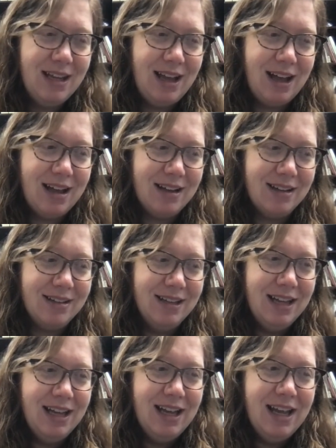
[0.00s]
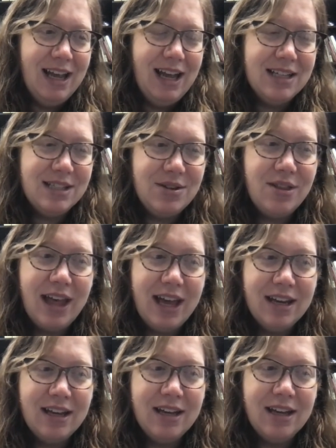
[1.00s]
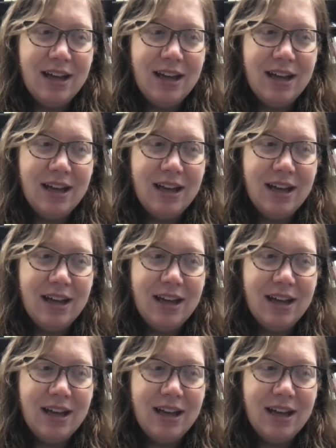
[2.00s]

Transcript: And so that